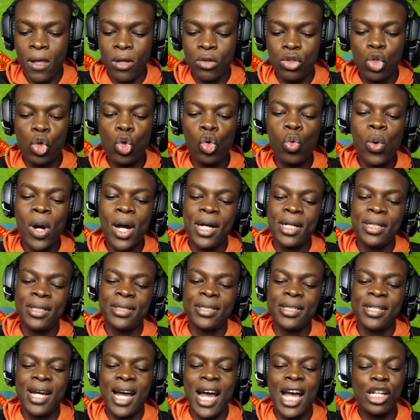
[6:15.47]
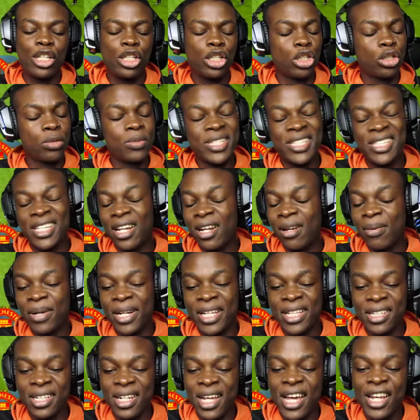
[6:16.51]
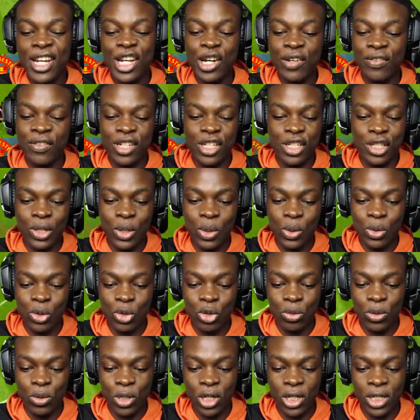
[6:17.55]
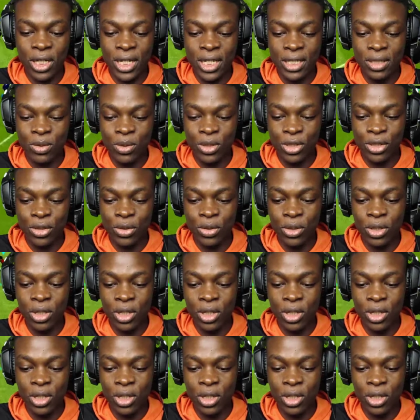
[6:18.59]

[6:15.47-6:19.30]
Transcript: two one. I shouldn't be celebrating any of these goals, to be honest with you.